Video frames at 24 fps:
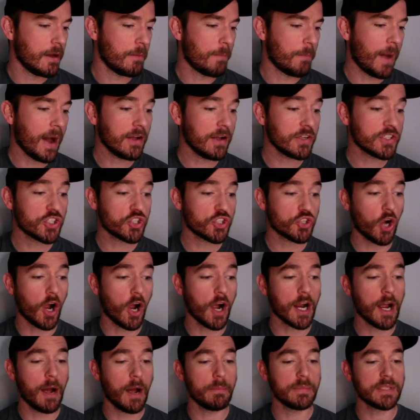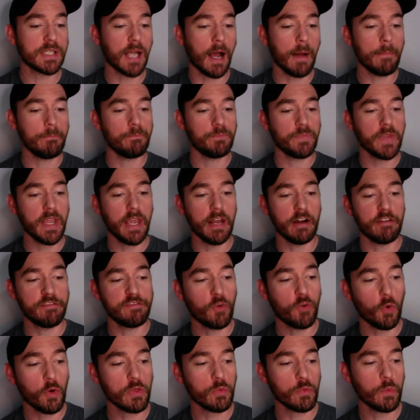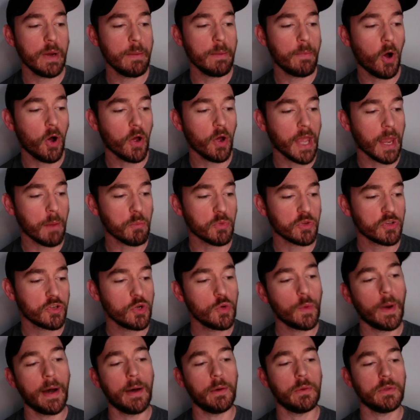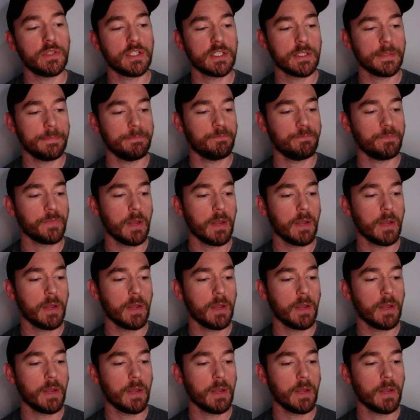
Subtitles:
Miles Straw comes up in a 4-3 ball game with 2 outs.